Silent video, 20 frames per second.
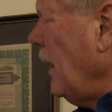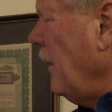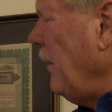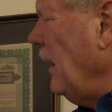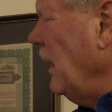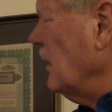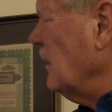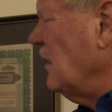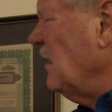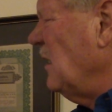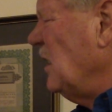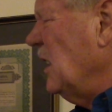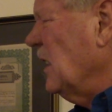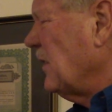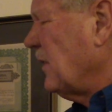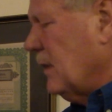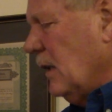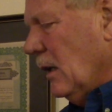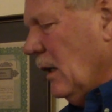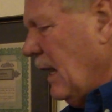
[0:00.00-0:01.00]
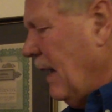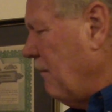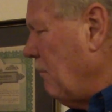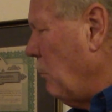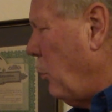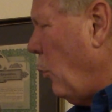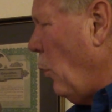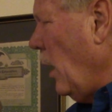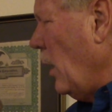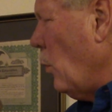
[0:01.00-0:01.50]
just an
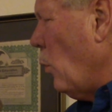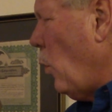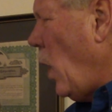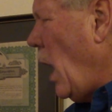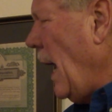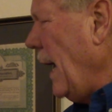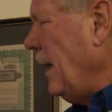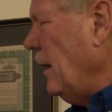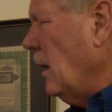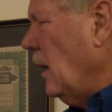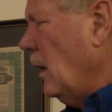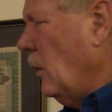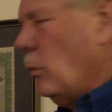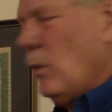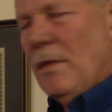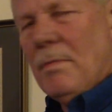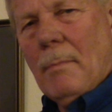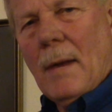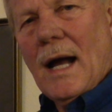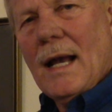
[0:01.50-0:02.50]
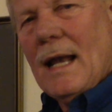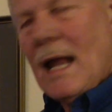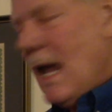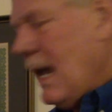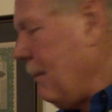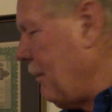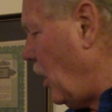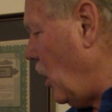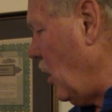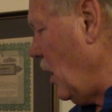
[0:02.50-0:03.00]
11-point white with my
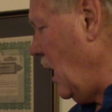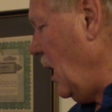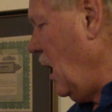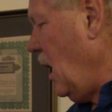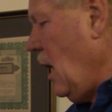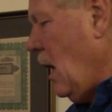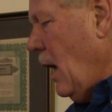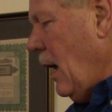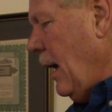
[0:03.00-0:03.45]
name on it.